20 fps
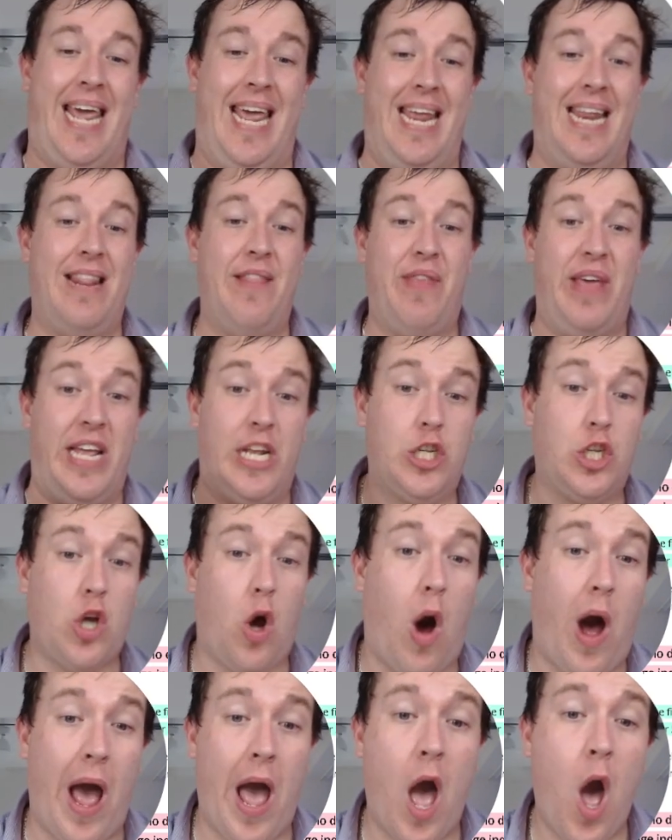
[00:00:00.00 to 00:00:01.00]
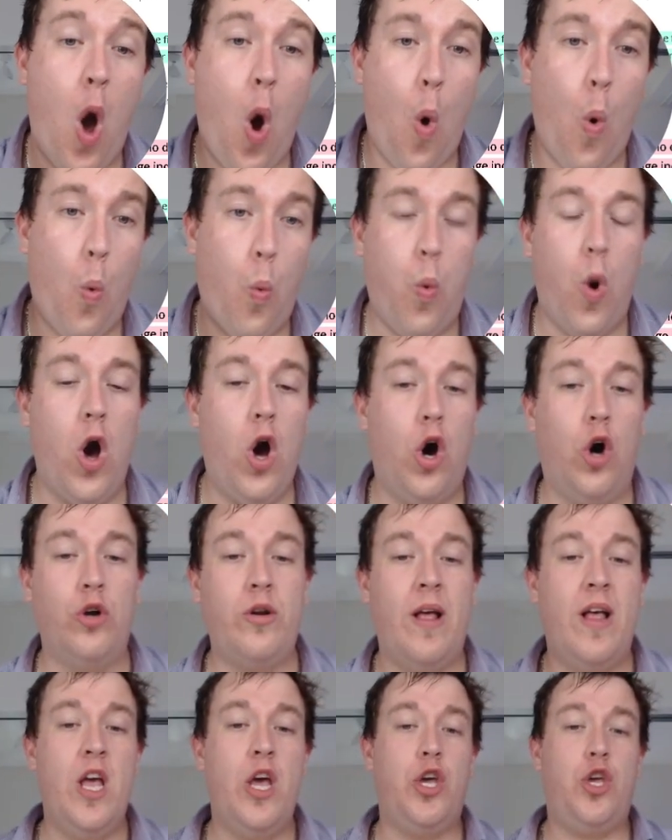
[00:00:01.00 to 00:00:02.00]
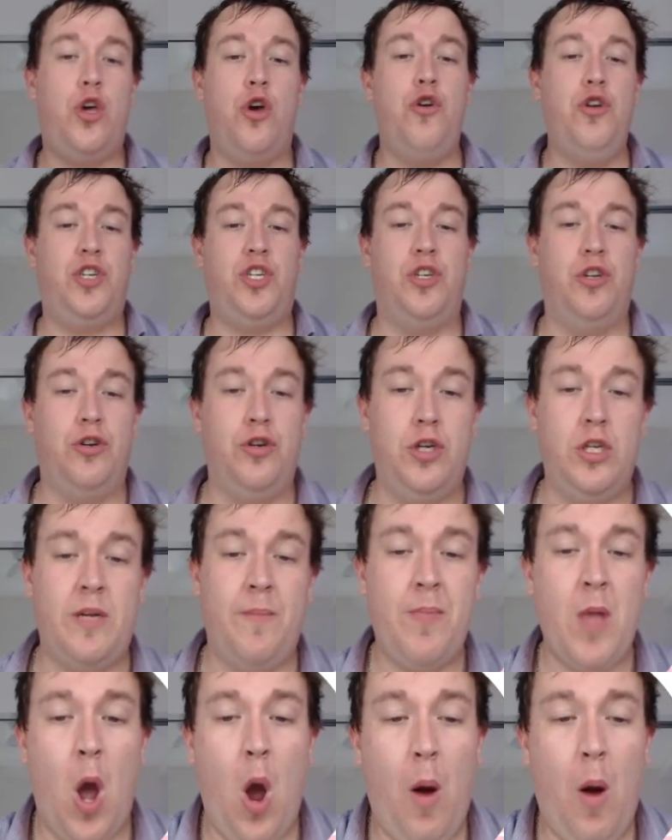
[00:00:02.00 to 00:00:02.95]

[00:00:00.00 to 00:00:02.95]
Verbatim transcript: in the entire world. Huge news.